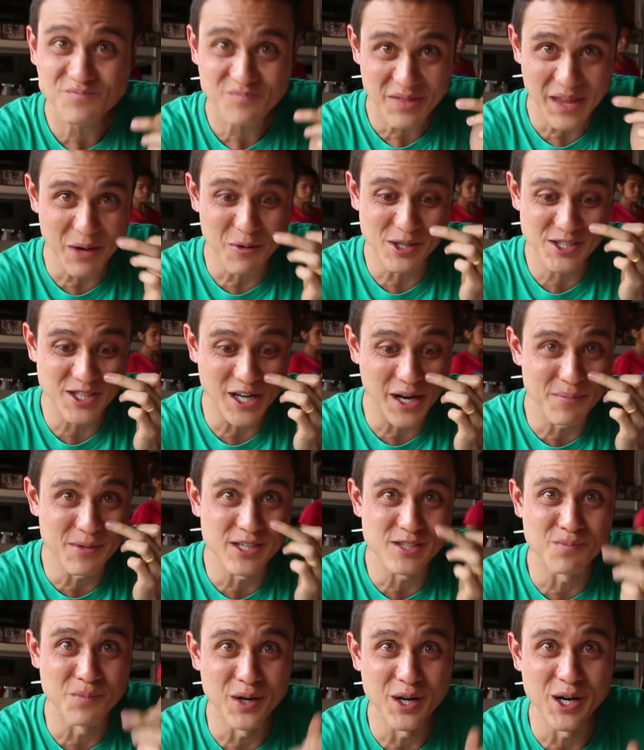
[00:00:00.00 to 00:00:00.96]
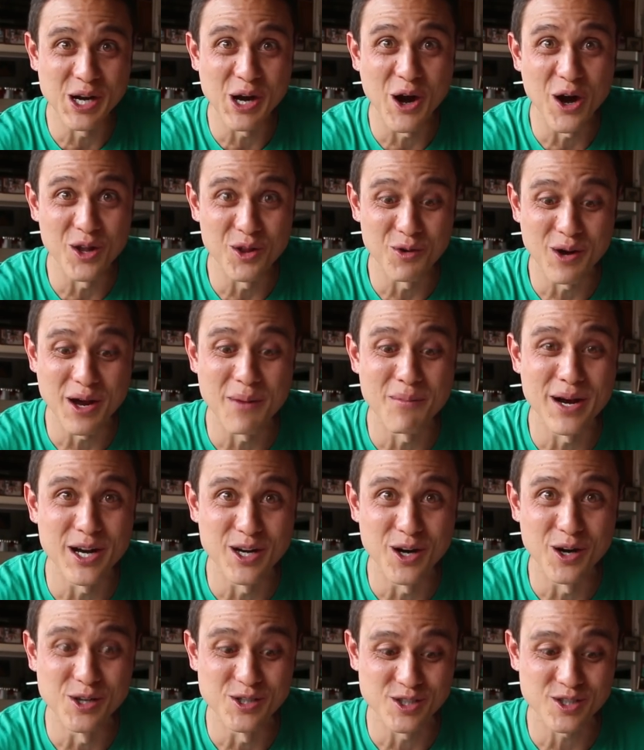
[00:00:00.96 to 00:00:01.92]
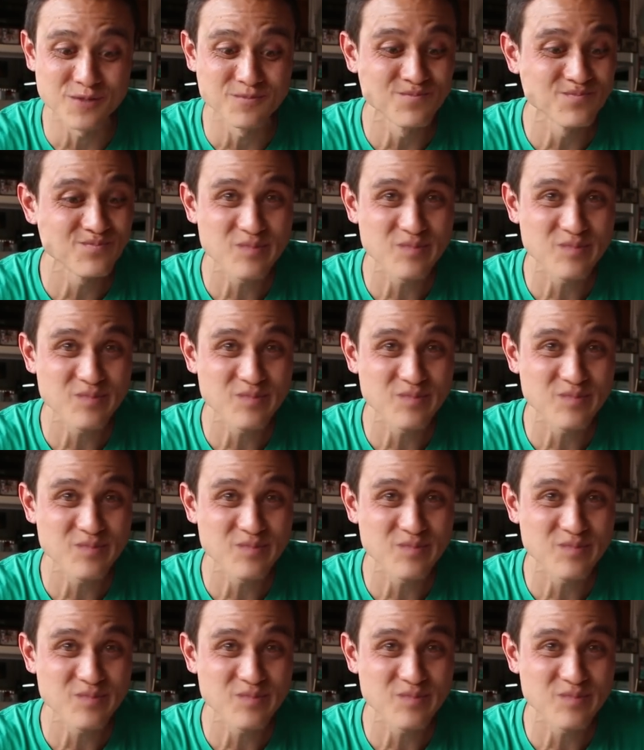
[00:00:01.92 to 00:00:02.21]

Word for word: That wasabi is burning all the way up my nose.